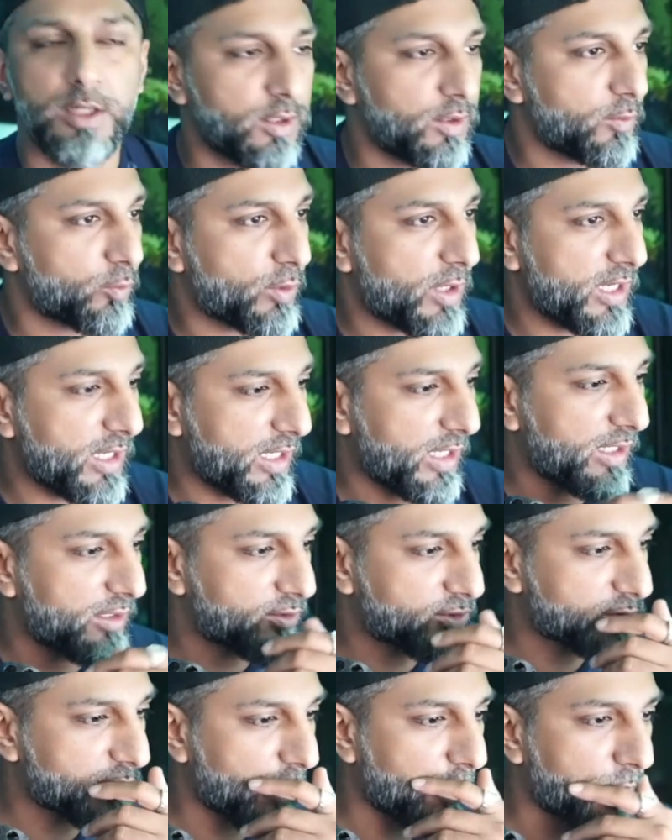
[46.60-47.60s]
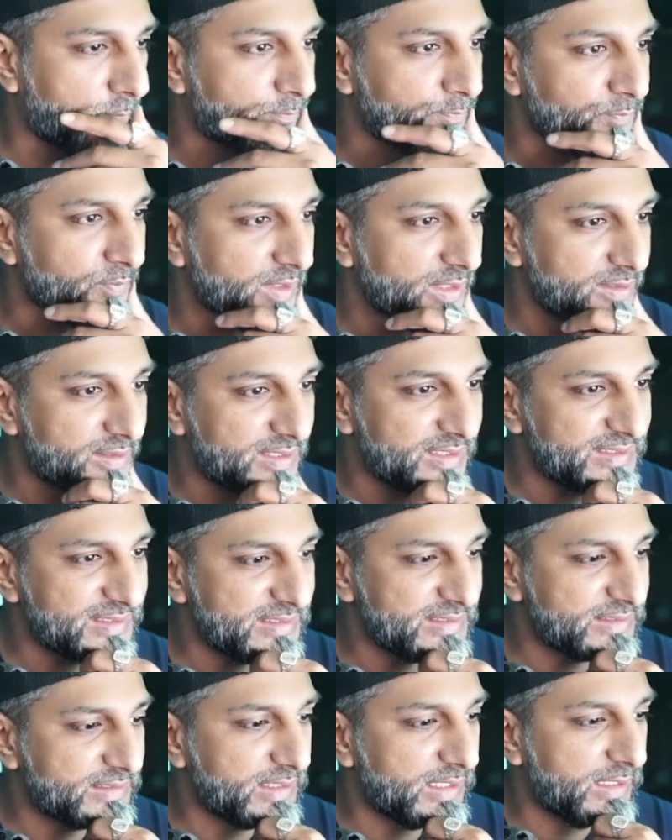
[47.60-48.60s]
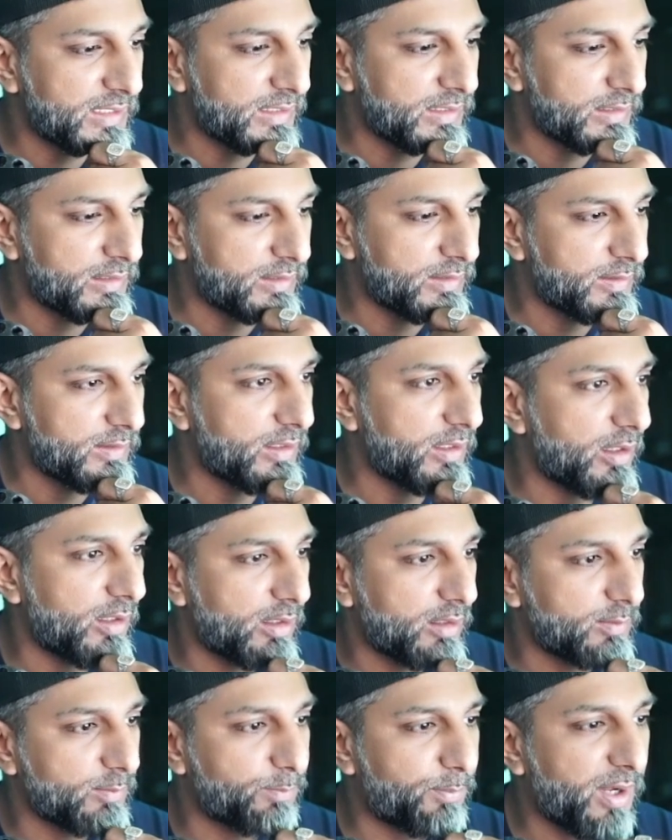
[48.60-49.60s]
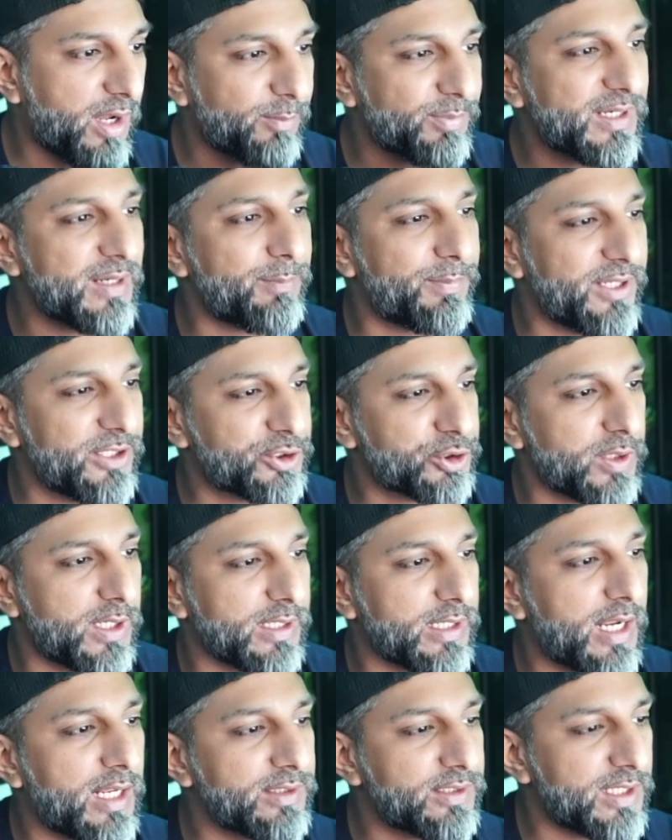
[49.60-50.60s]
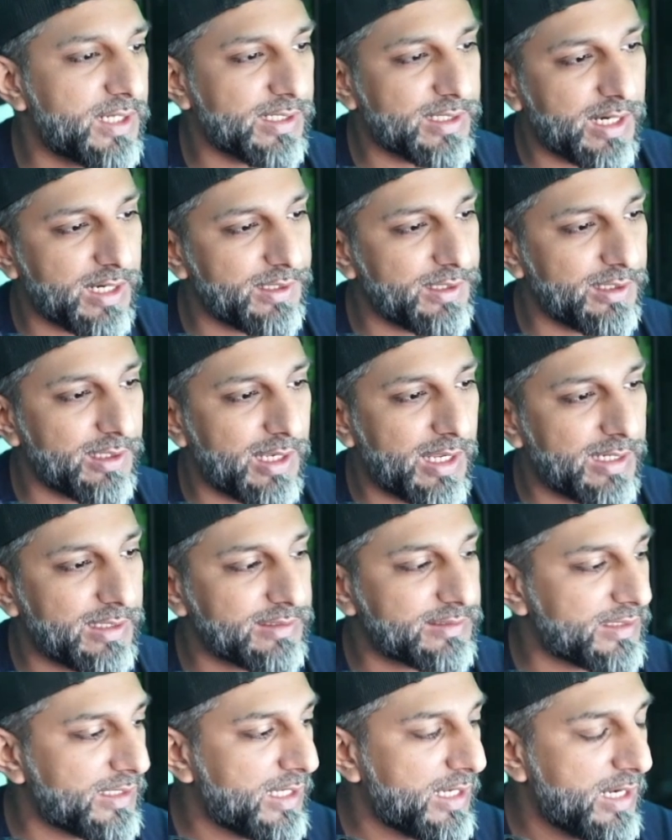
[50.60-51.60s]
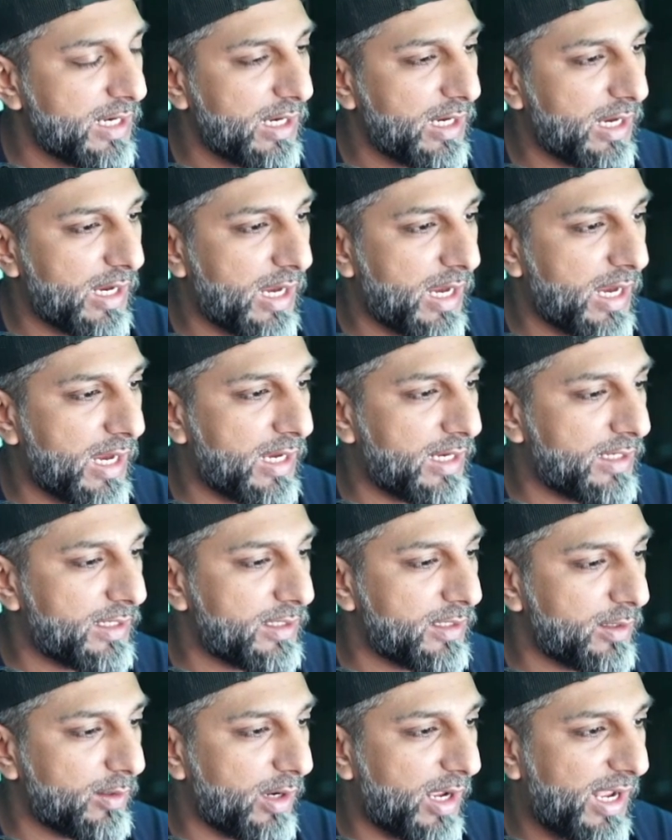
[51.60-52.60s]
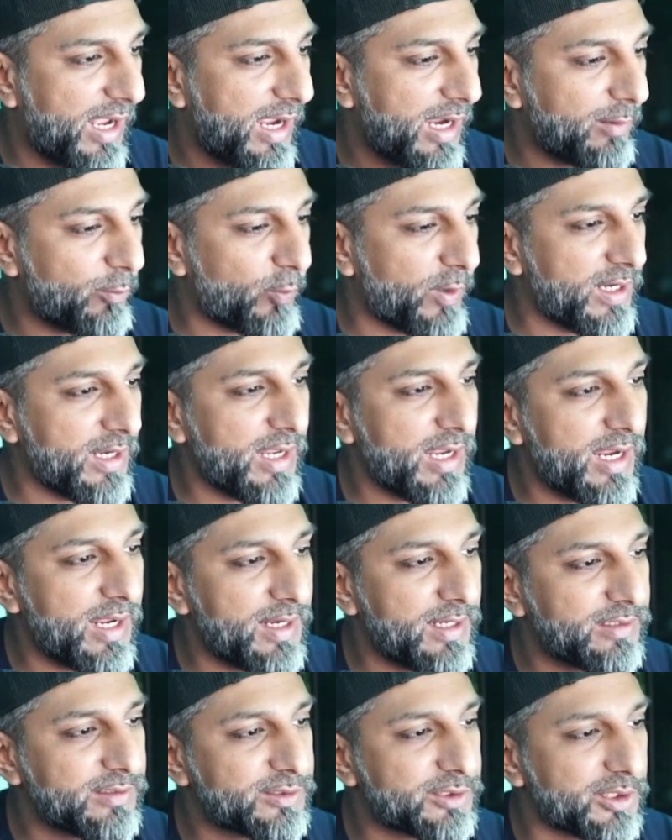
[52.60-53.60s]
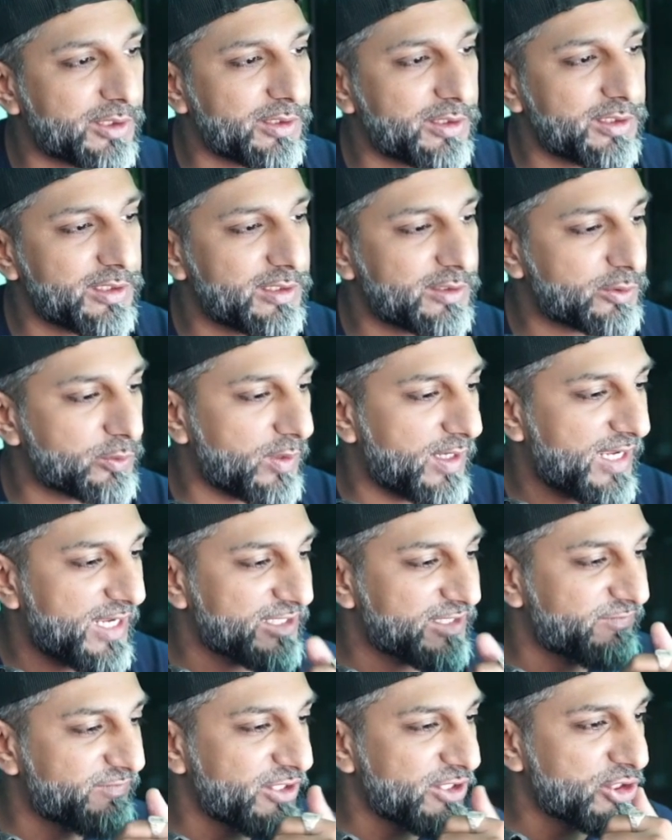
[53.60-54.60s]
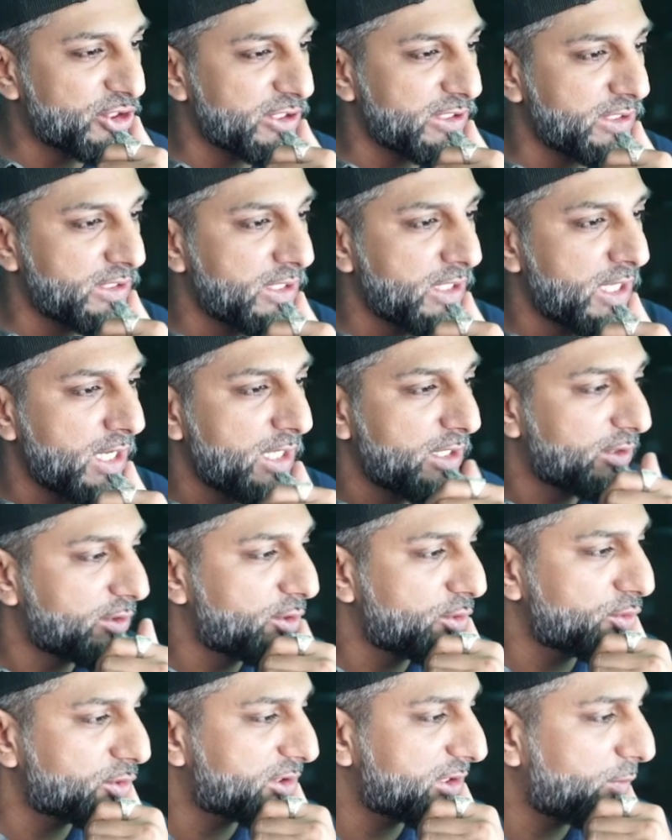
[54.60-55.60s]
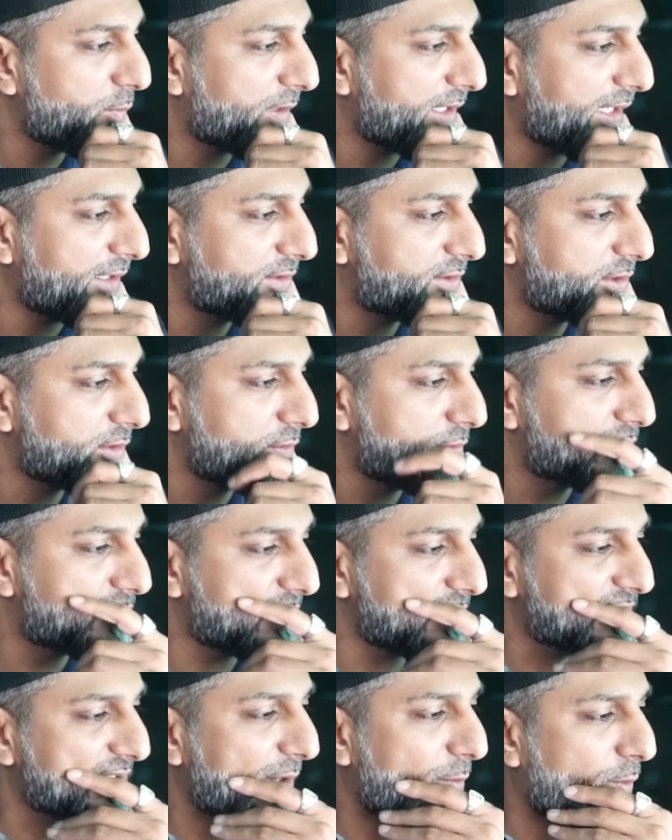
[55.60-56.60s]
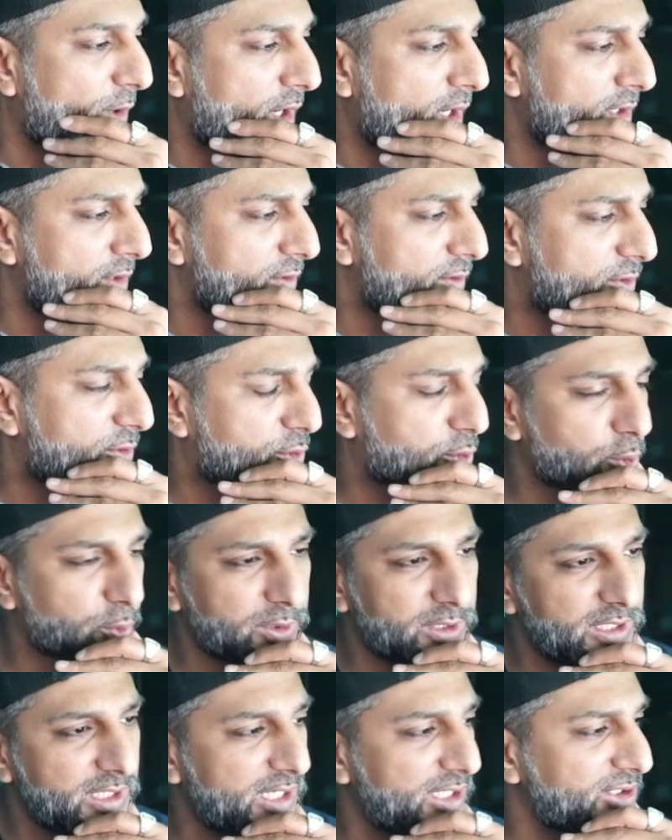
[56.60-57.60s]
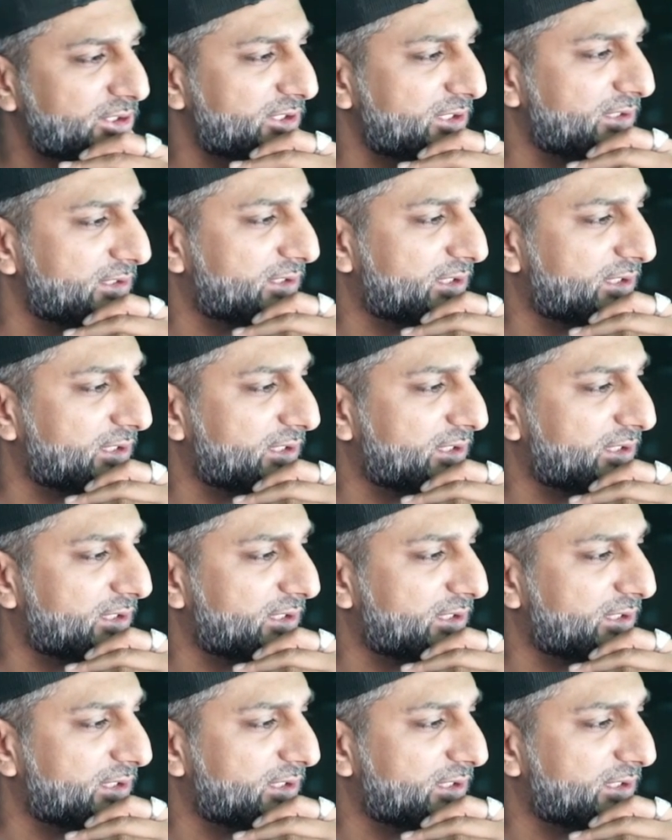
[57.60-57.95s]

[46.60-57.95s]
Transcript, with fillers: right here so this is the pumpkin picture i got that i kind of liked and I went ahead and turned it into a SVG. Usually what I do, since I want three inches,